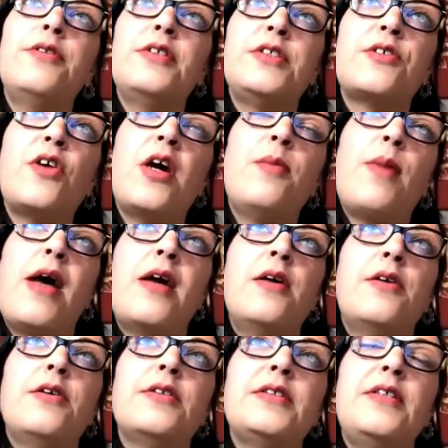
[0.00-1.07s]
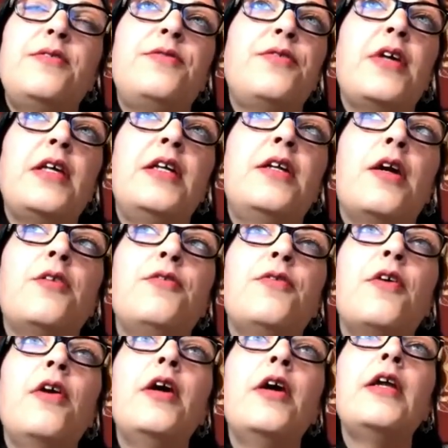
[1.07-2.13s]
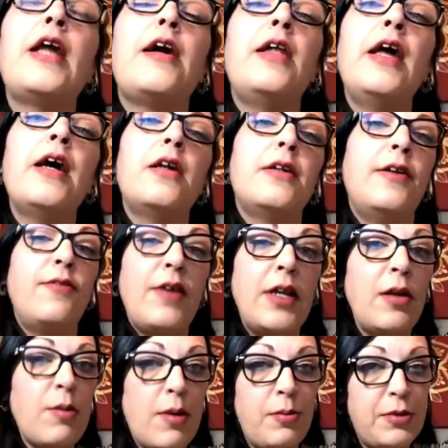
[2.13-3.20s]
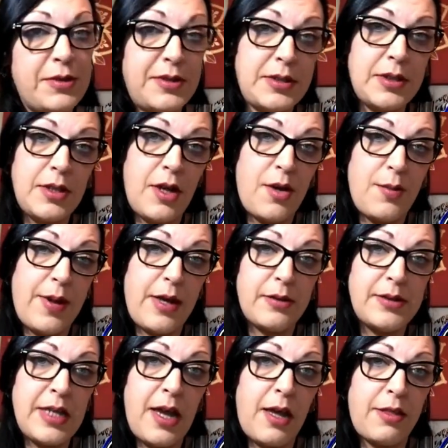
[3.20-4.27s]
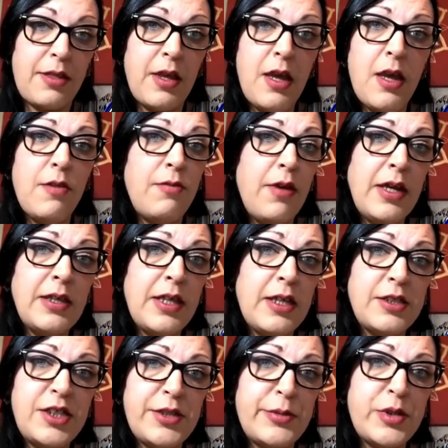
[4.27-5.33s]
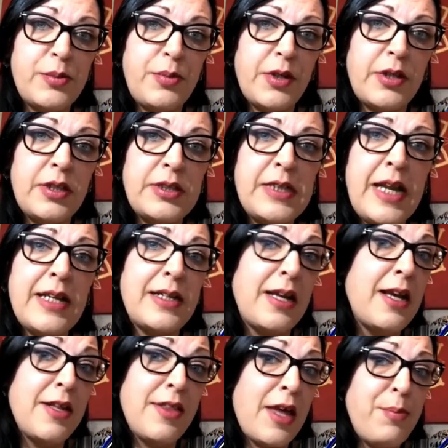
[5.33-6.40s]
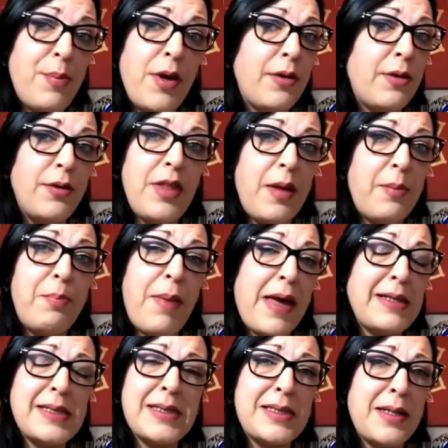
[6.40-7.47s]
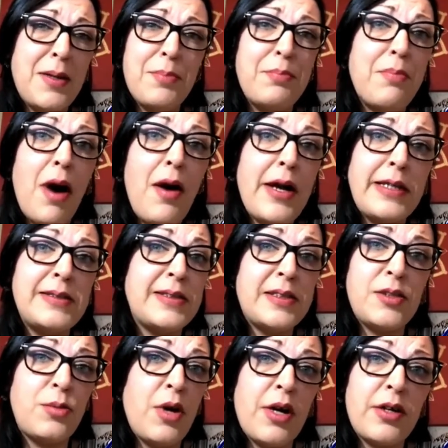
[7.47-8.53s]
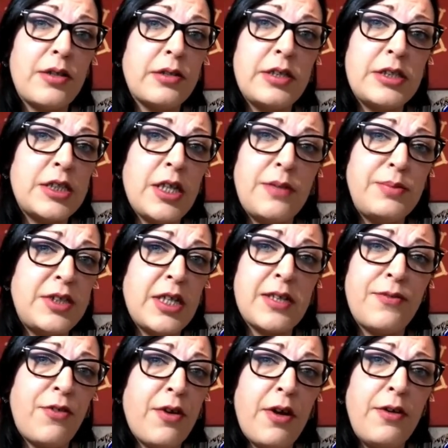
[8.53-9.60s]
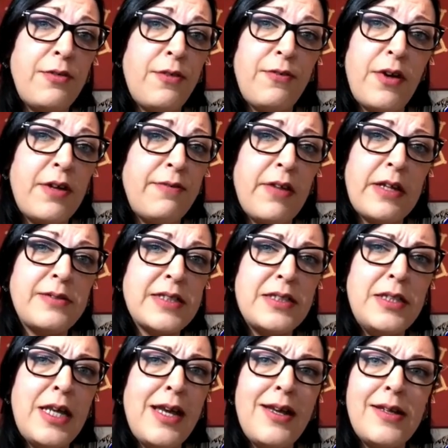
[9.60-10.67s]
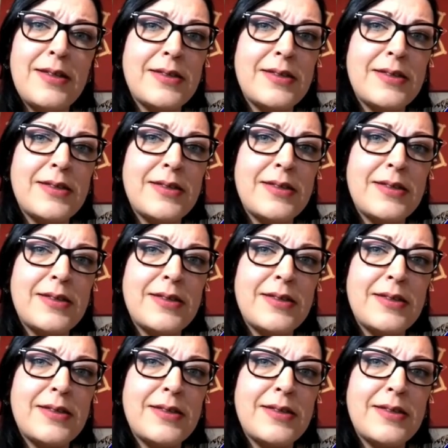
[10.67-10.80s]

Graham Hancock, said, crying out loud, if anyone wants to know about death, read the Egyptian Book of the Dead. They put all their best minds to work on the subject for over 5,000 years.